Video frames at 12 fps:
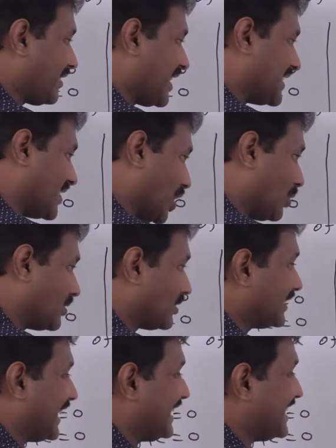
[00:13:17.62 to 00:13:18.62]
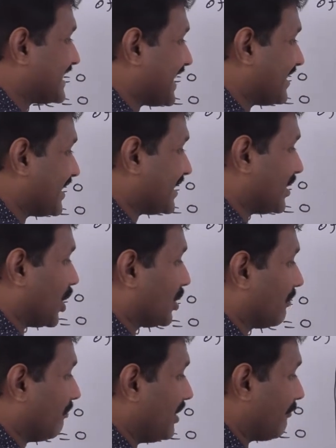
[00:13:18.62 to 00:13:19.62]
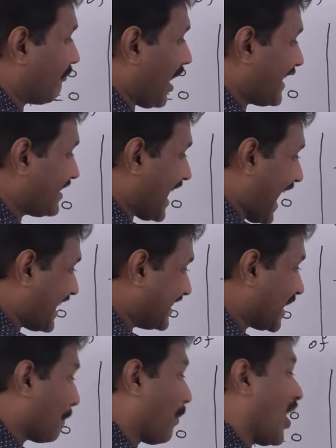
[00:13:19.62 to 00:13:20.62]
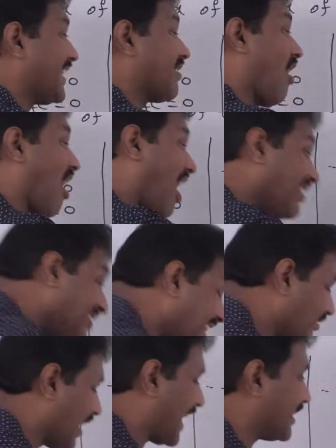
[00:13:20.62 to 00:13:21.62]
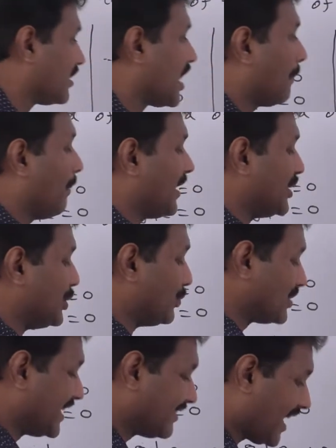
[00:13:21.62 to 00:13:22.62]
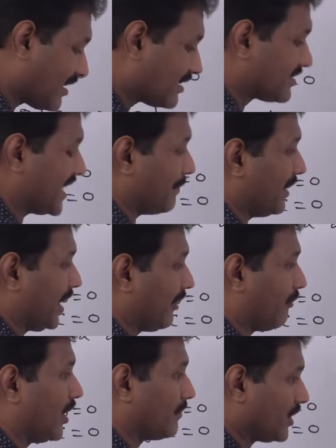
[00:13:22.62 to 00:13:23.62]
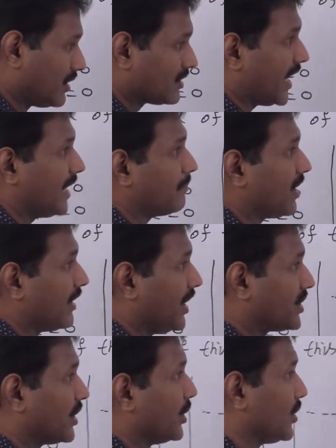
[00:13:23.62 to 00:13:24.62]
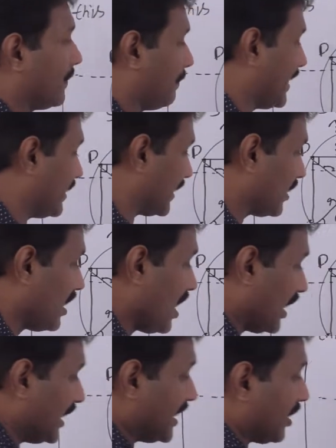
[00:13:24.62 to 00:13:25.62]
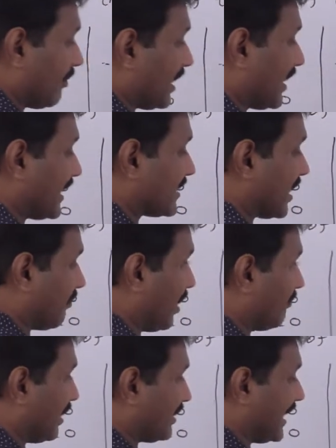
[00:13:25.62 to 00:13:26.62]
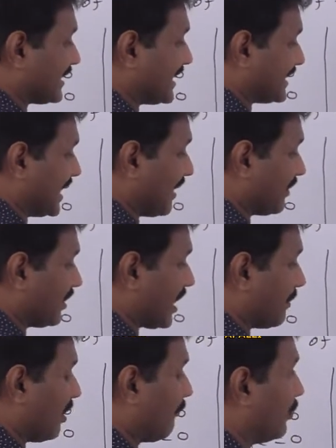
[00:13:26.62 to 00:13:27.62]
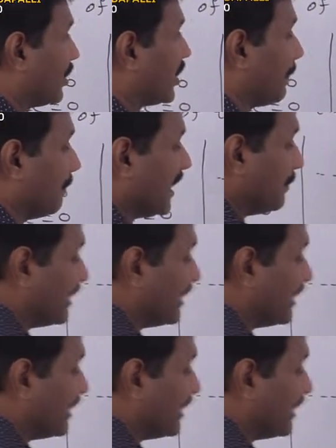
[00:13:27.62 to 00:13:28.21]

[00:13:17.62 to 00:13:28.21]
is known, the distance is known, we find another point on that line by using the symmetry form. Same condition you apply that. Here vertex or one vertex is 11, 4, maybe